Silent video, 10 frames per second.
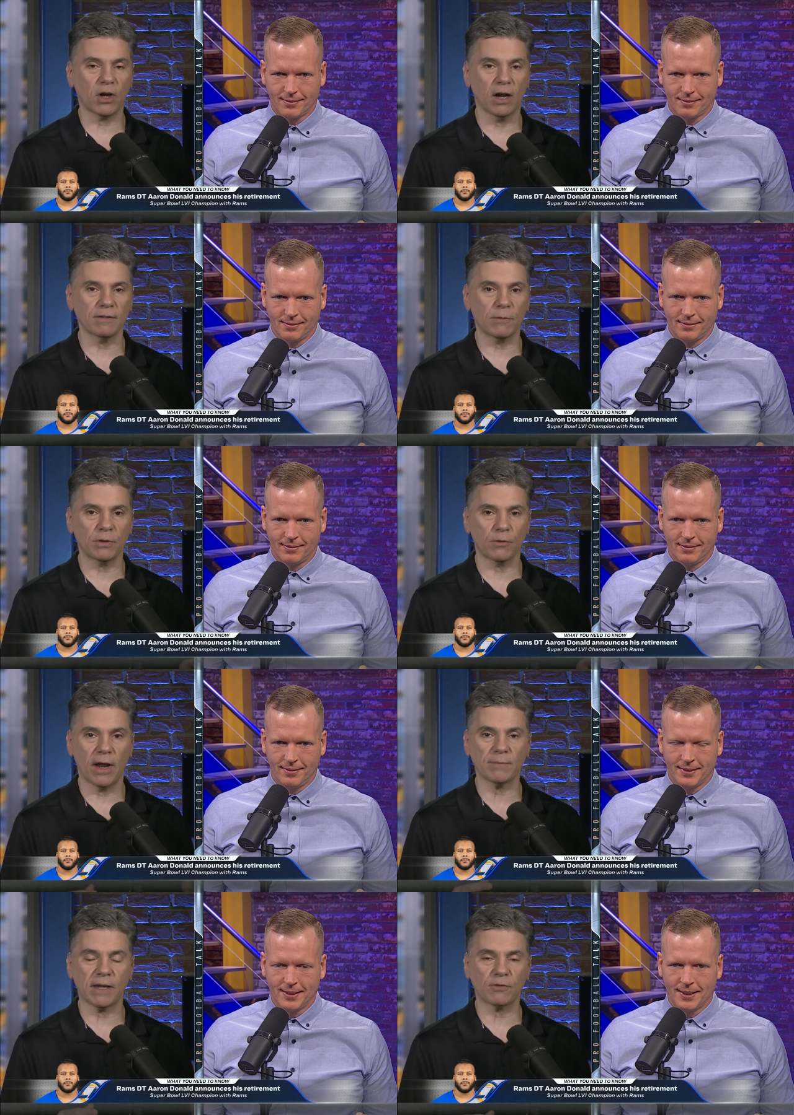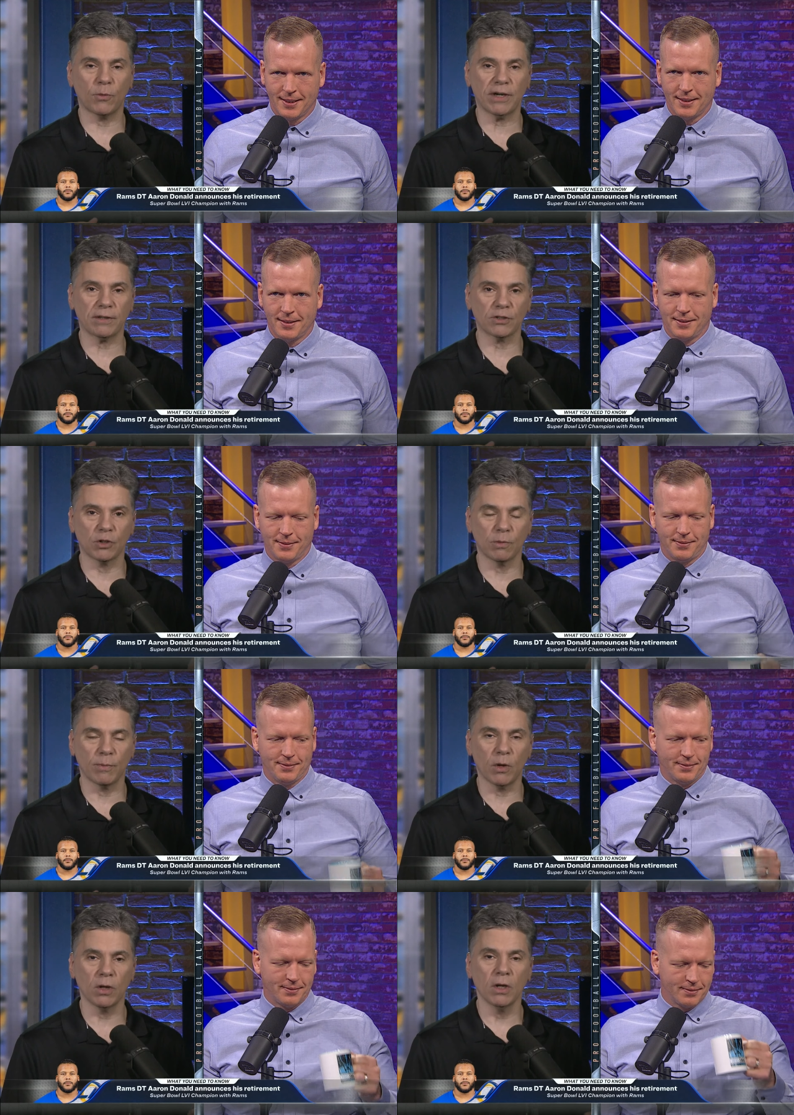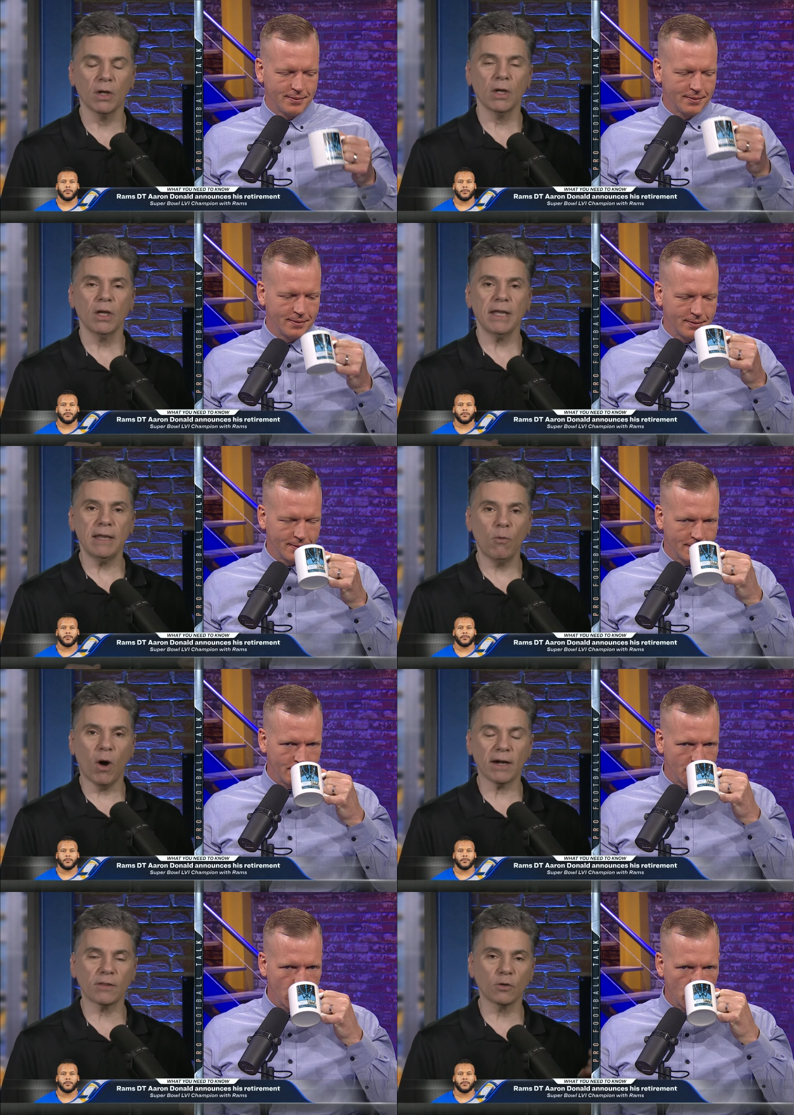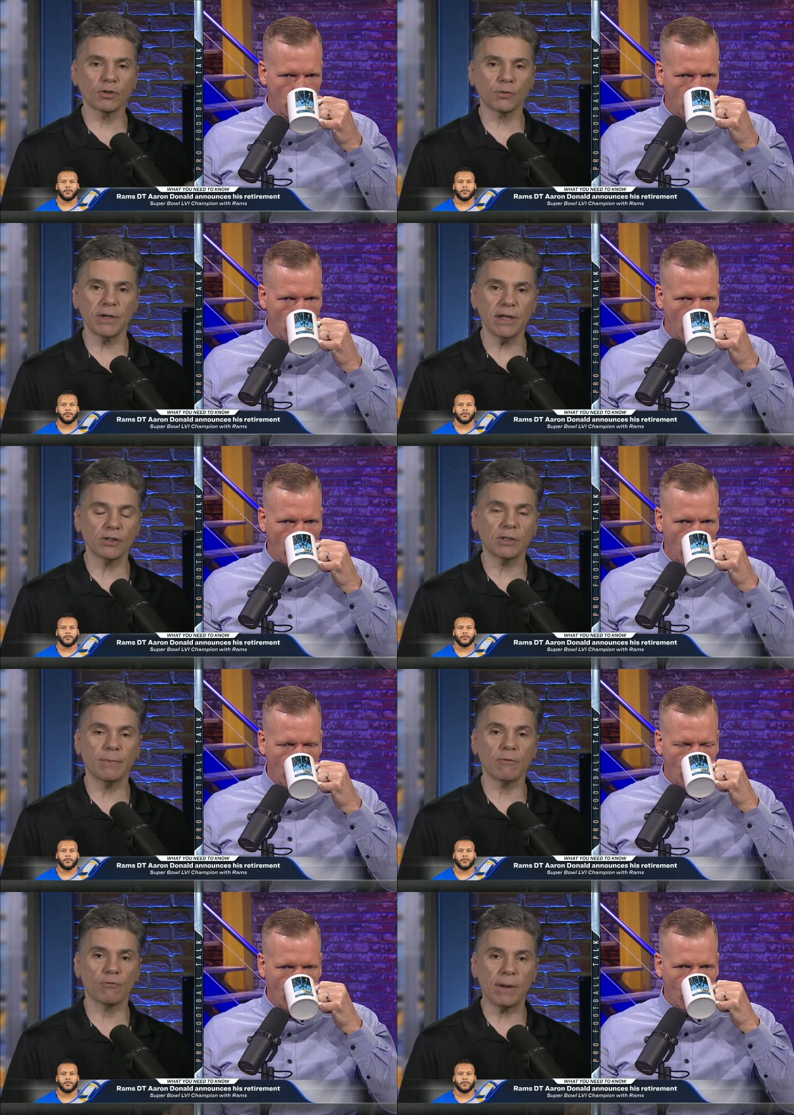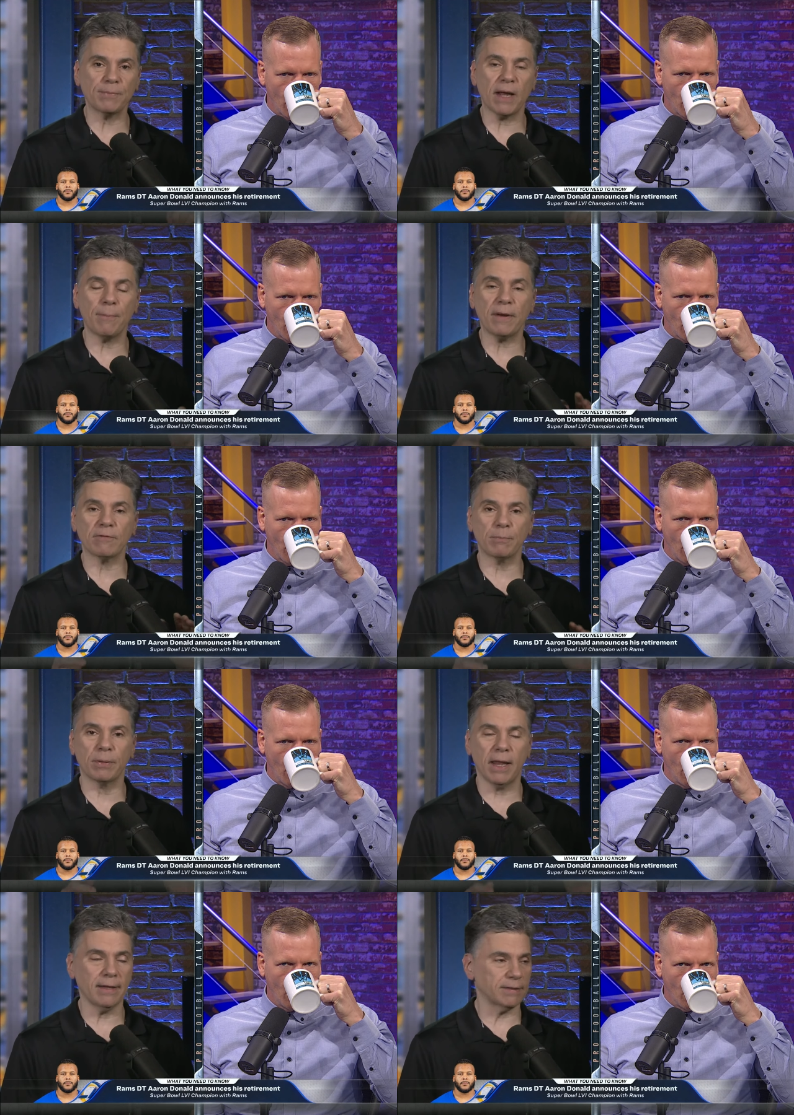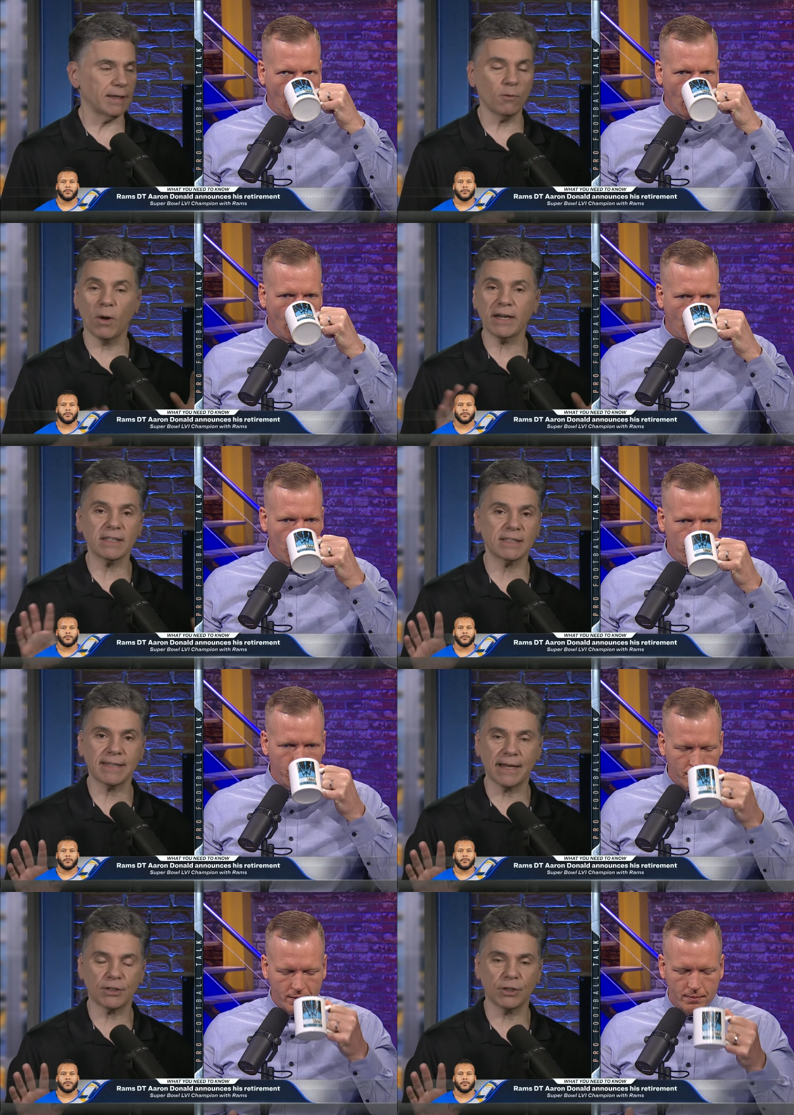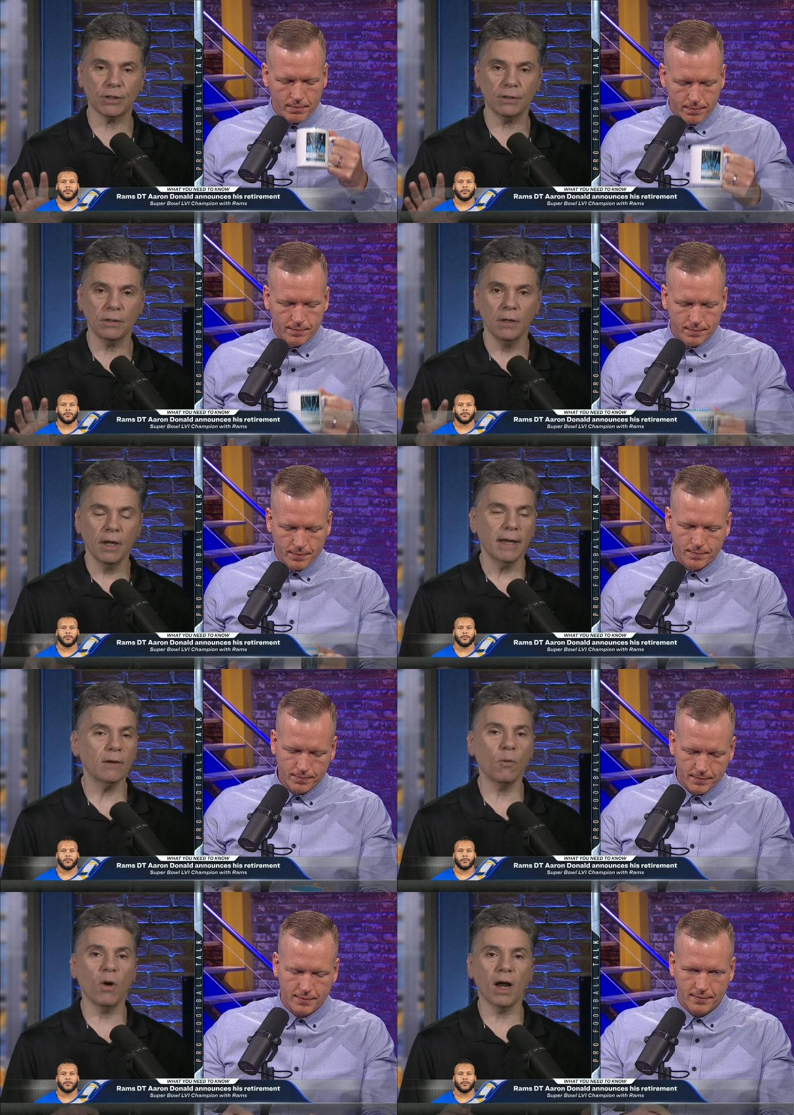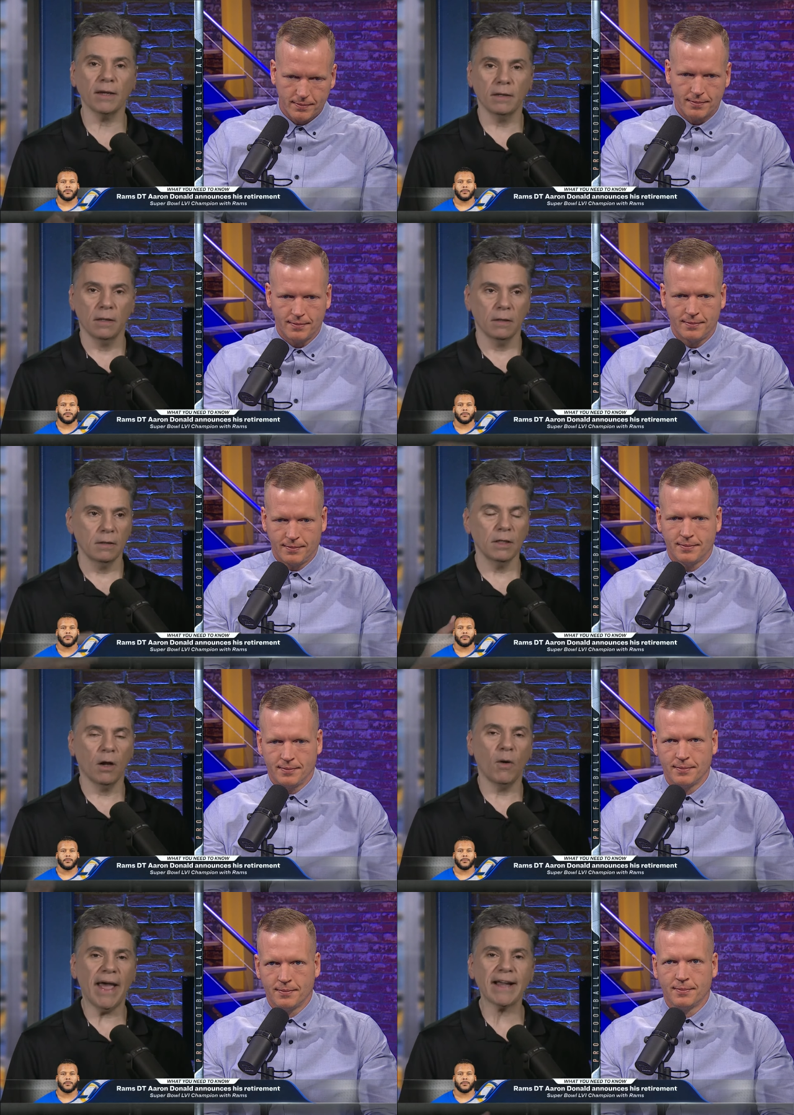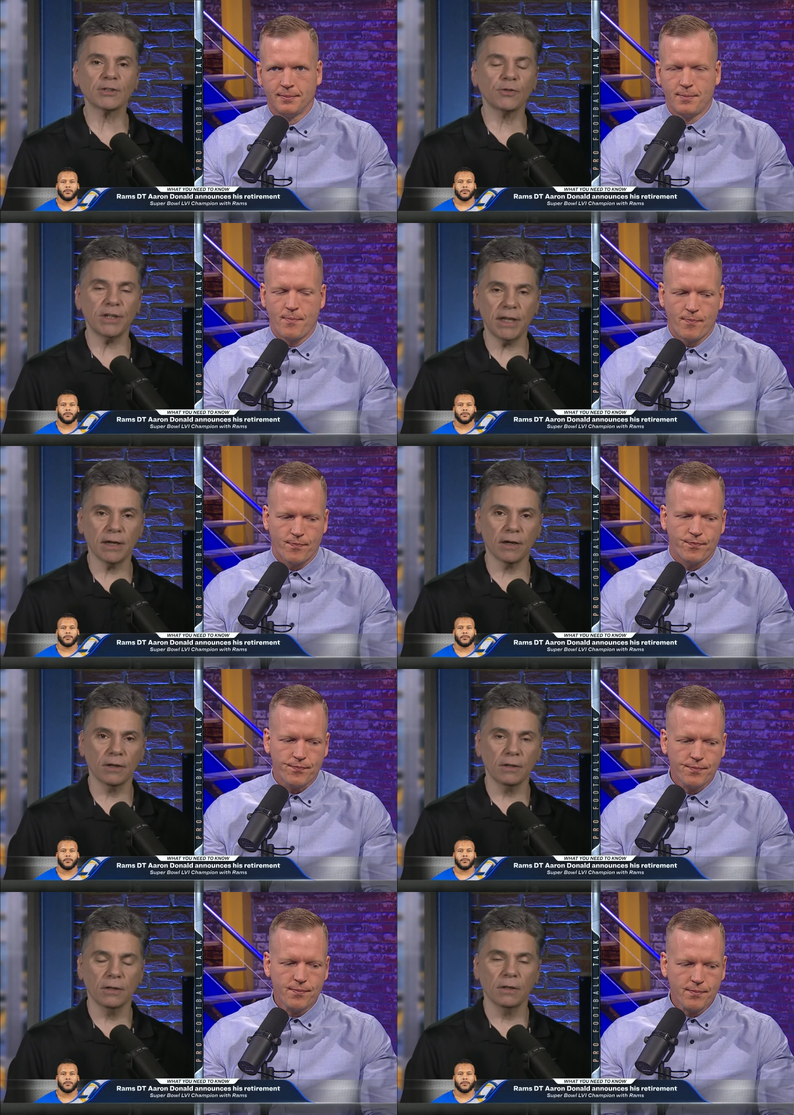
Speaker 1: contract with the Rams after winning the Super Bowl, he wanted those three years to be ripped up and replaced. He didn't want an extension. He didn't want, you know, extra year.